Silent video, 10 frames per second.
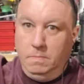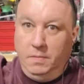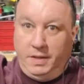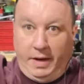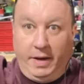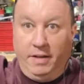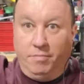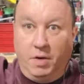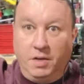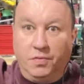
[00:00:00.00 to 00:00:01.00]
Did I have
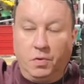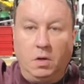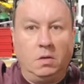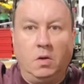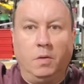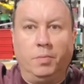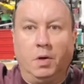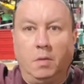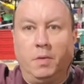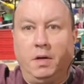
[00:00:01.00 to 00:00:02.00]
money for it? No, I put it
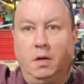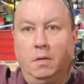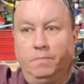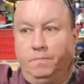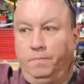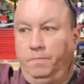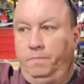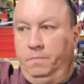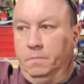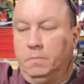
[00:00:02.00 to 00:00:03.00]
on my...
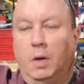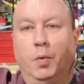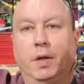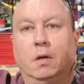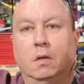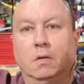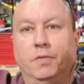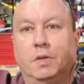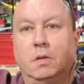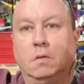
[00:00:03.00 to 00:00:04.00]
my, what do you call it?
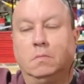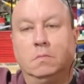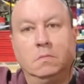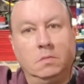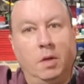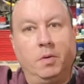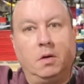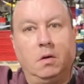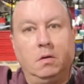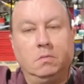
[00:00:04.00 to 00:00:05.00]
Visa debit
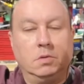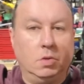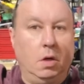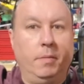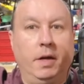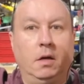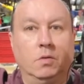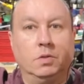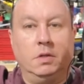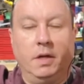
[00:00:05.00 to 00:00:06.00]
card. So now my
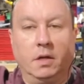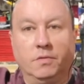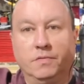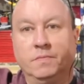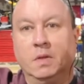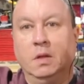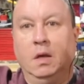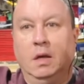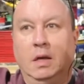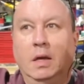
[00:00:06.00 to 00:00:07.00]
account's in negative.
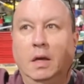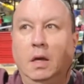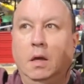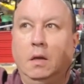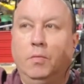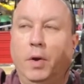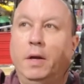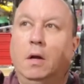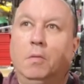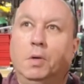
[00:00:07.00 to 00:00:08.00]
And right
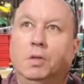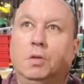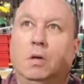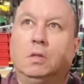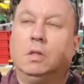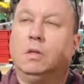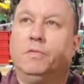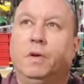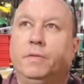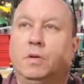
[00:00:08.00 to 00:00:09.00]
now I'm being charged, I think,
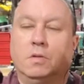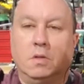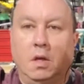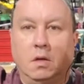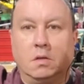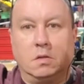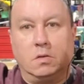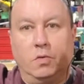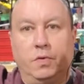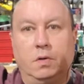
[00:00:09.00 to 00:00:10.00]
$5 a day because it's
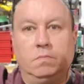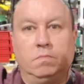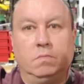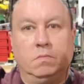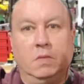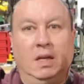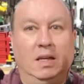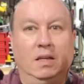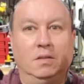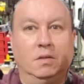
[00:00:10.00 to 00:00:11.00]
over
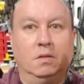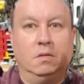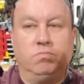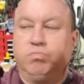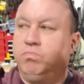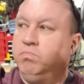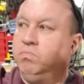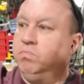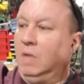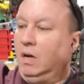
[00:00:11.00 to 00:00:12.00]
until...
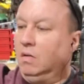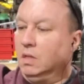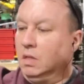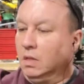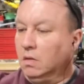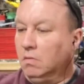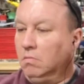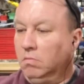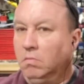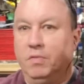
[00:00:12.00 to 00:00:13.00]
I don't know, I think like
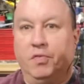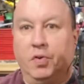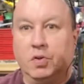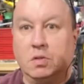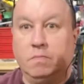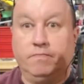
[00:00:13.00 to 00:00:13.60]
the first.